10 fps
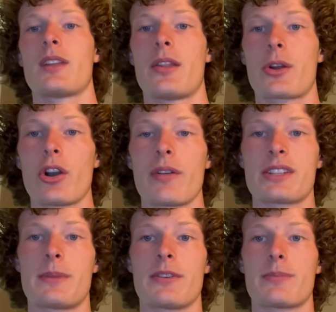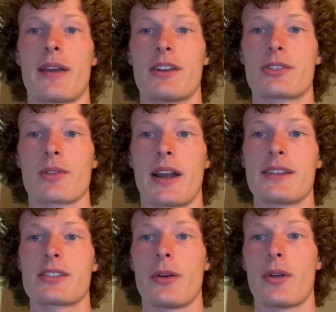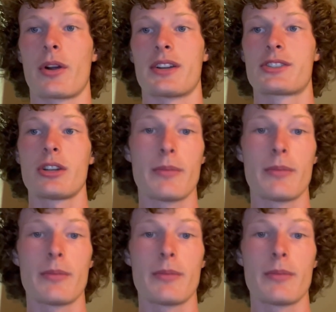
The current recipe for Spanish rice, although there are still